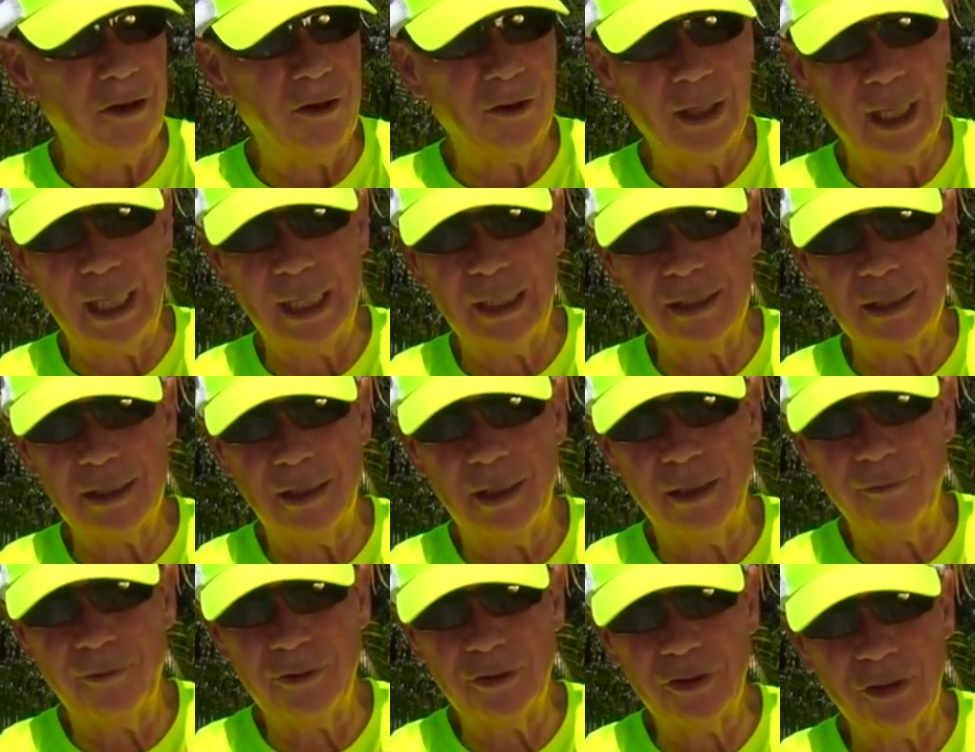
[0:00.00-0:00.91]
all kind of
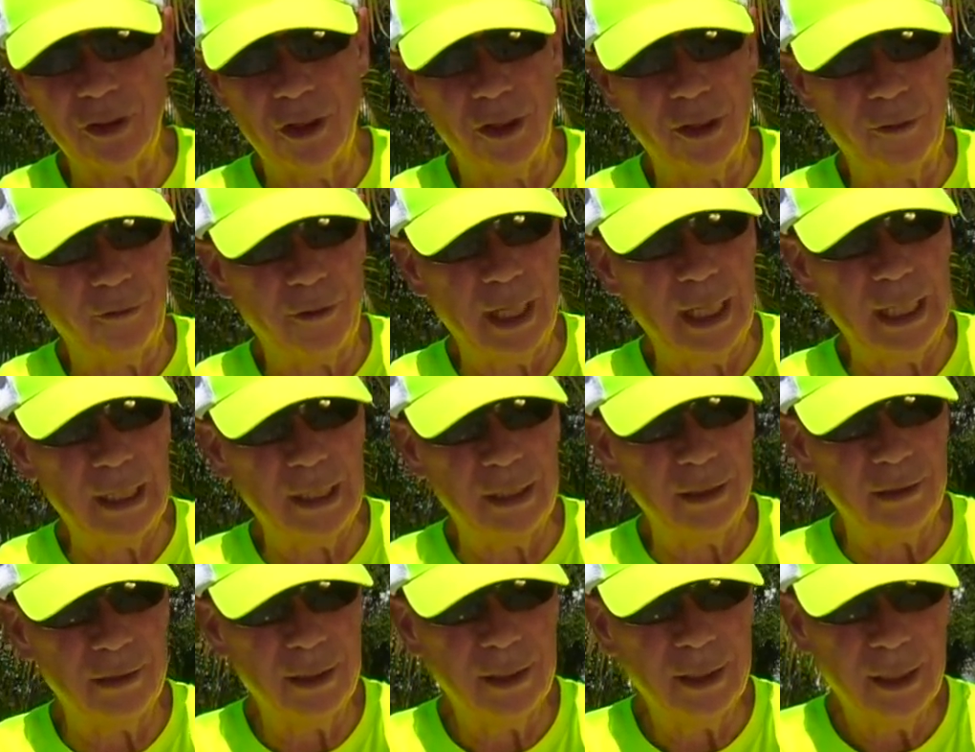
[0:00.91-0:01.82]
stuff, and start
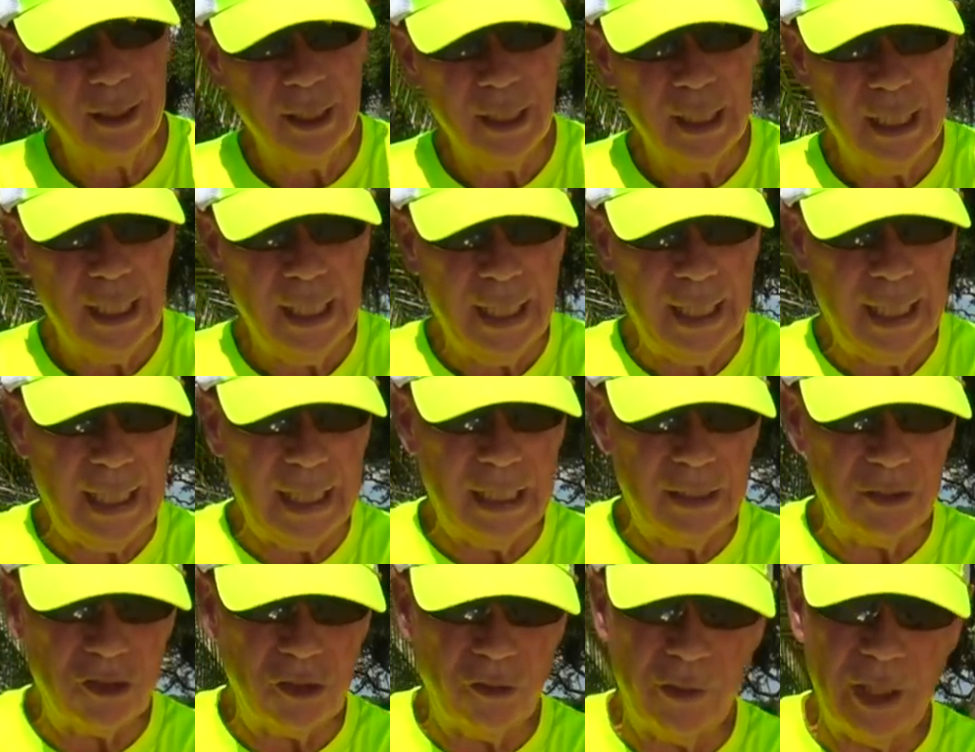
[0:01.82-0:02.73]
raining.
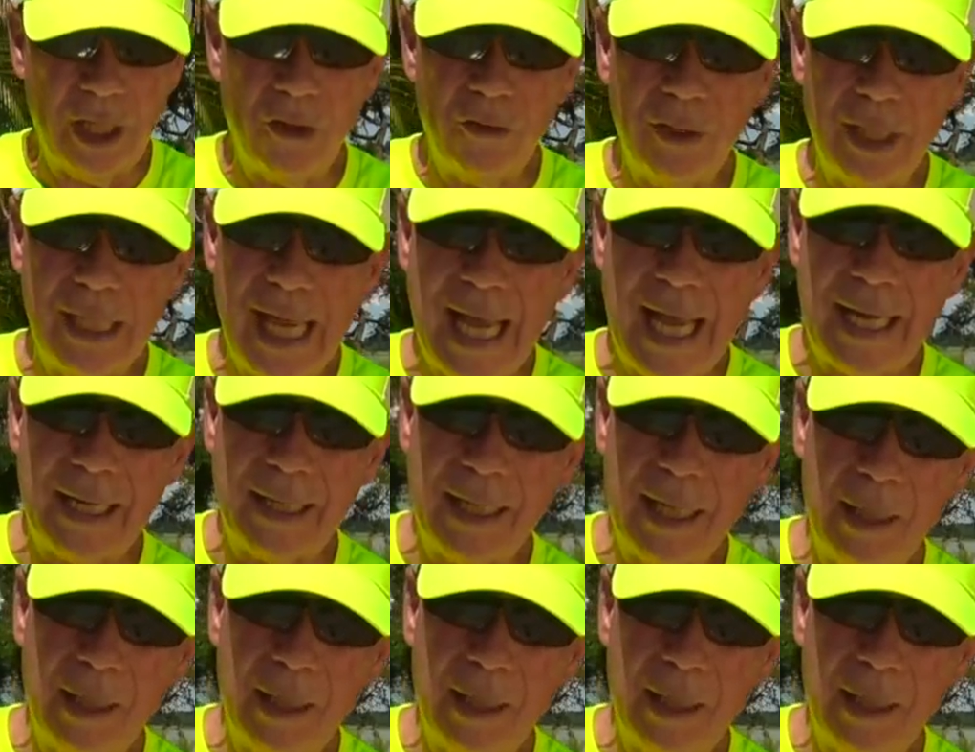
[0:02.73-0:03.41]
And so they only had a